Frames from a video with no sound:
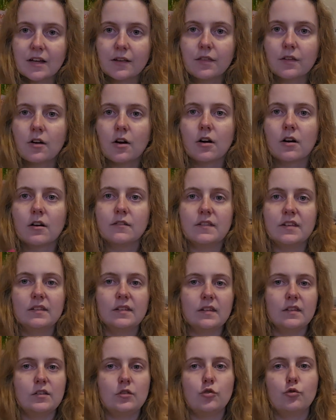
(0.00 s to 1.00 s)
death card,
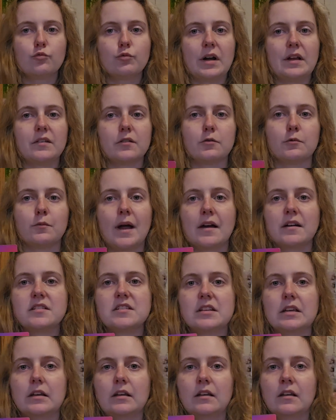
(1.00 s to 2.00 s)
this is you
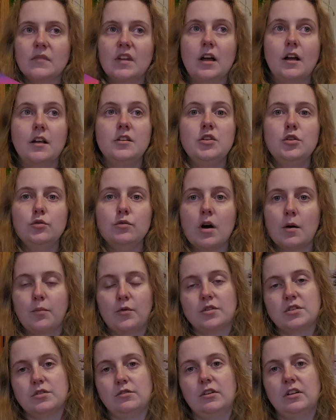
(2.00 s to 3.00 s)
resurrecting a new
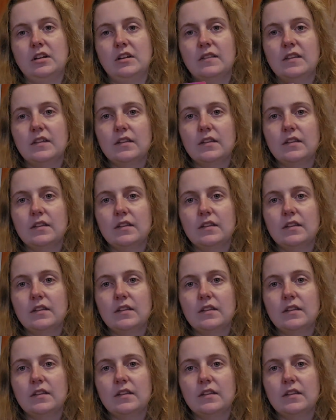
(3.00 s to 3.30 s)
opportunity.